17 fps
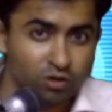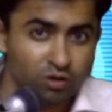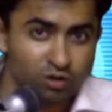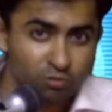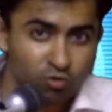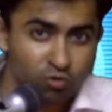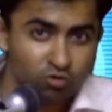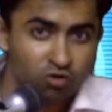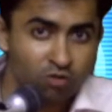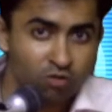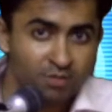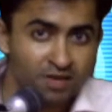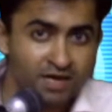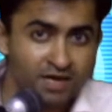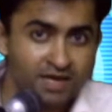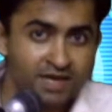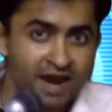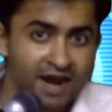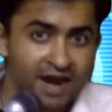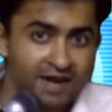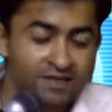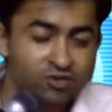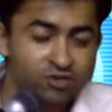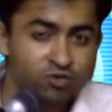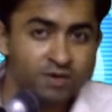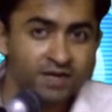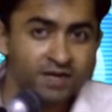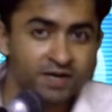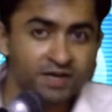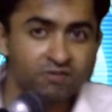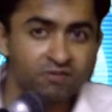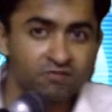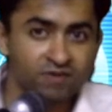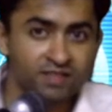most commonly
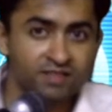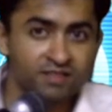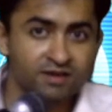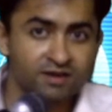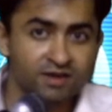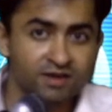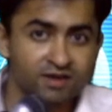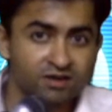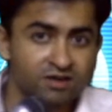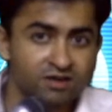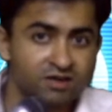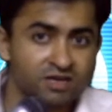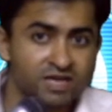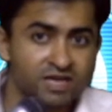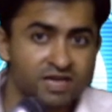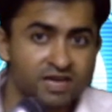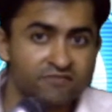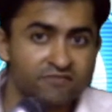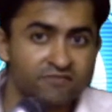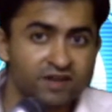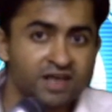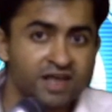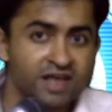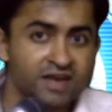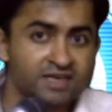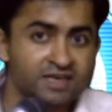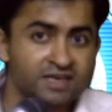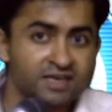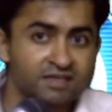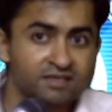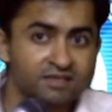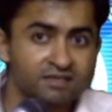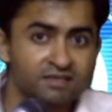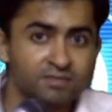antecubital veins are taken. If in any
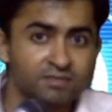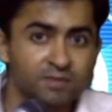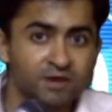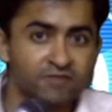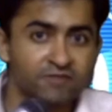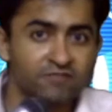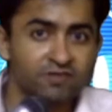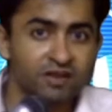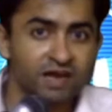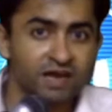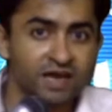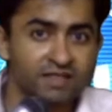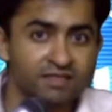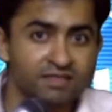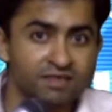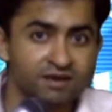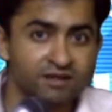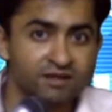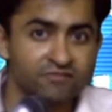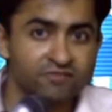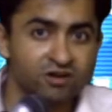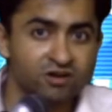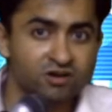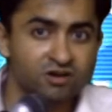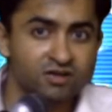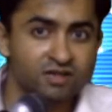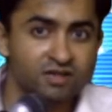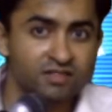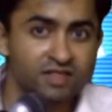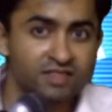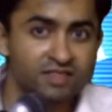case these peripheral lines are difficult, then